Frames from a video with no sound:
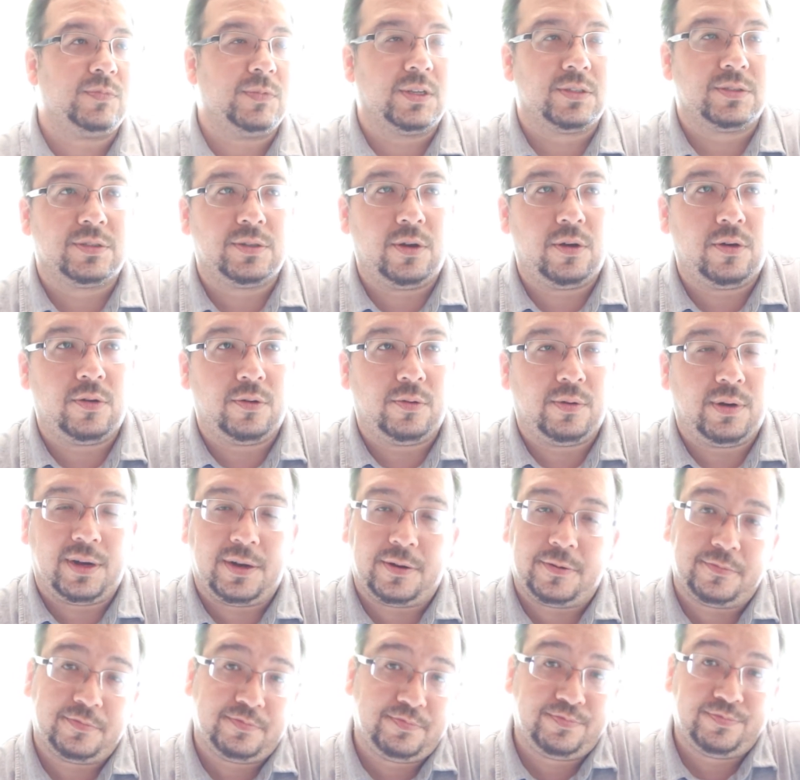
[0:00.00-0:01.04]

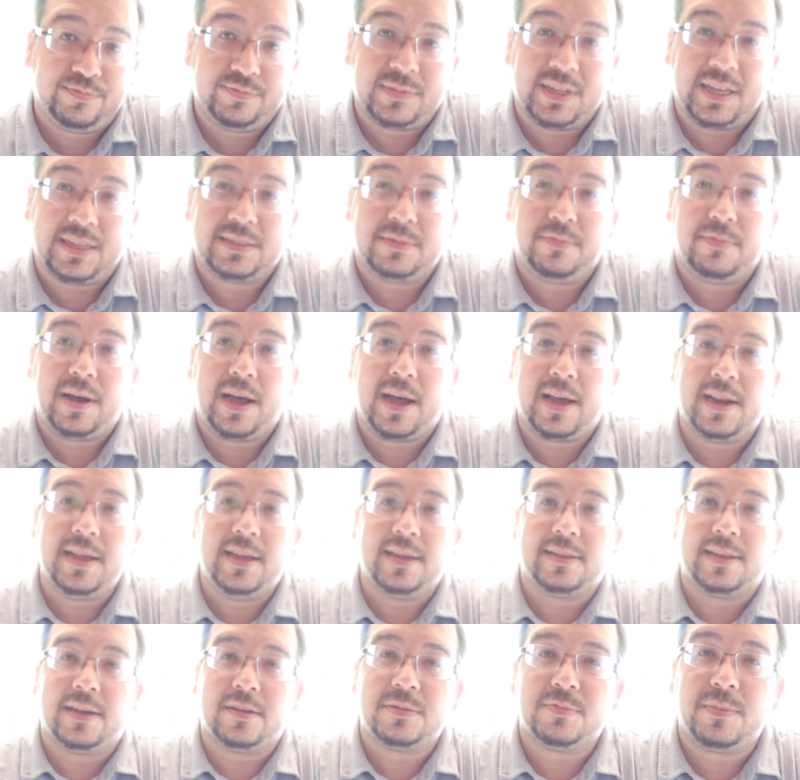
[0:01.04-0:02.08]
So that's about
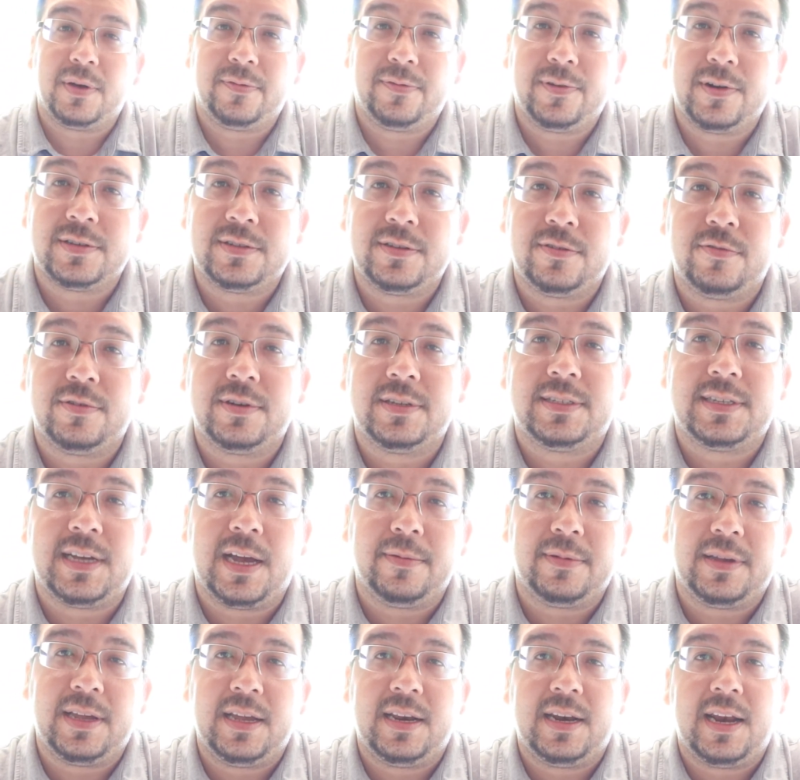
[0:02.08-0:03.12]
it. That was my first and only
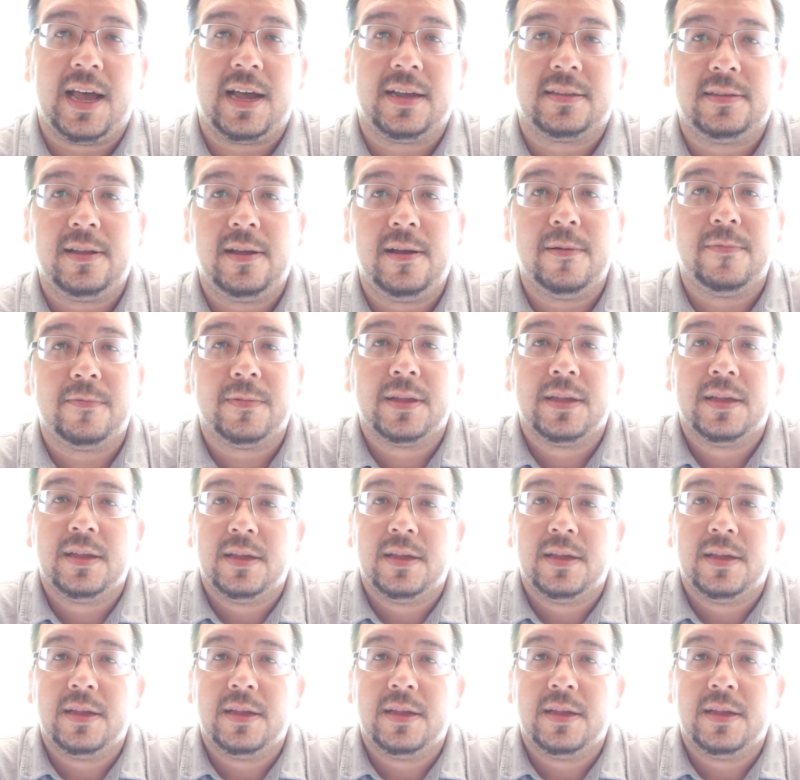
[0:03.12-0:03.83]
time getting locked up,